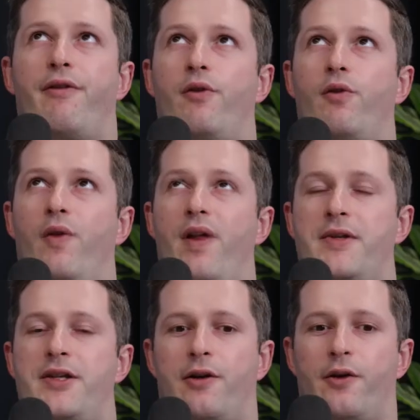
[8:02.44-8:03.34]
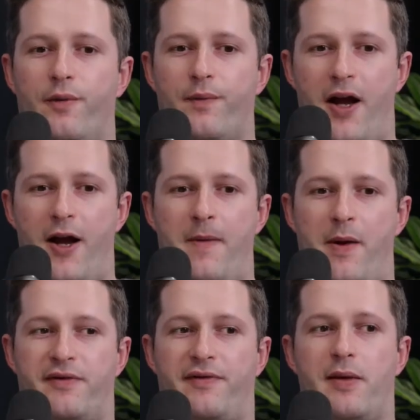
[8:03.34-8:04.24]
through all that material that
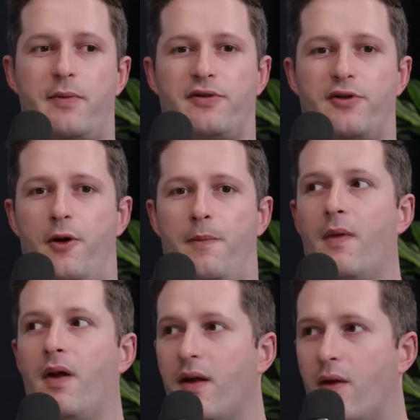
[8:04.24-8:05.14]
was available to him.